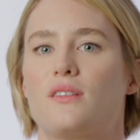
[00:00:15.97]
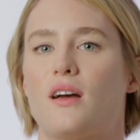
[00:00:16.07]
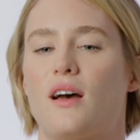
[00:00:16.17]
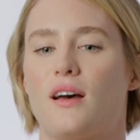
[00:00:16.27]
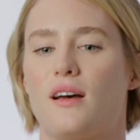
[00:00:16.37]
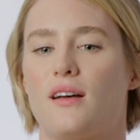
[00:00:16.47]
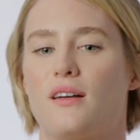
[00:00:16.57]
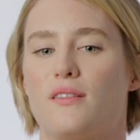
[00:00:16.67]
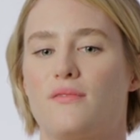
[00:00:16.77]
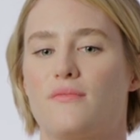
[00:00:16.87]

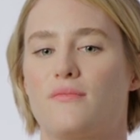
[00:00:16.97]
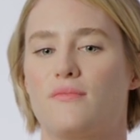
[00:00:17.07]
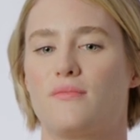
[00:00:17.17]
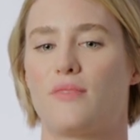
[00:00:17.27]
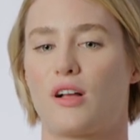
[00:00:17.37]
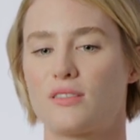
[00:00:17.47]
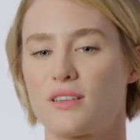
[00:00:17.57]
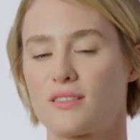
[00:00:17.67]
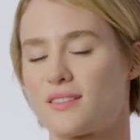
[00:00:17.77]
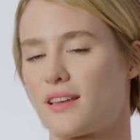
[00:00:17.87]
uh,
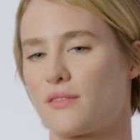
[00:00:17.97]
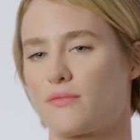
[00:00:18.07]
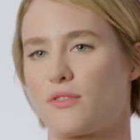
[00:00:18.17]
politics and